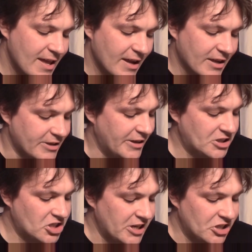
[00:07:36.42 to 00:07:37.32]
Can
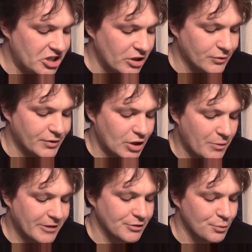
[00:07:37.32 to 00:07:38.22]
exchange shields for
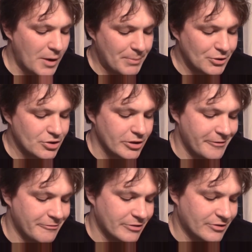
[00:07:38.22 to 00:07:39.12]
two-handed weapons,
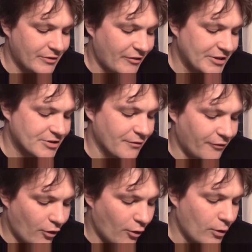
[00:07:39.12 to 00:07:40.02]
lowering defence to
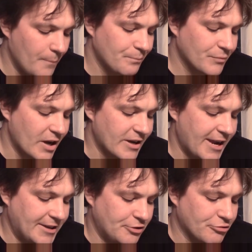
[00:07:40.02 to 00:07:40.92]
4, and
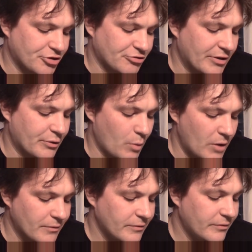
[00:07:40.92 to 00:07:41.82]
gaining Crush Strength
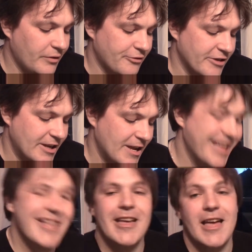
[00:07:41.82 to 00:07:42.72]
1 for 3.
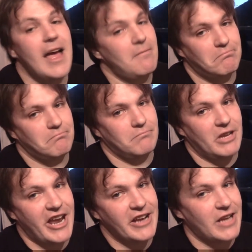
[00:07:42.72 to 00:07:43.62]

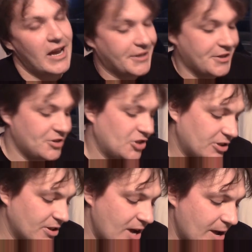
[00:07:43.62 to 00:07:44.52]
Again, I'd consider
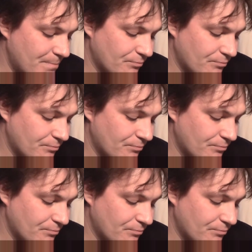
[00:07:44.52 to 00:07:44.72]
that.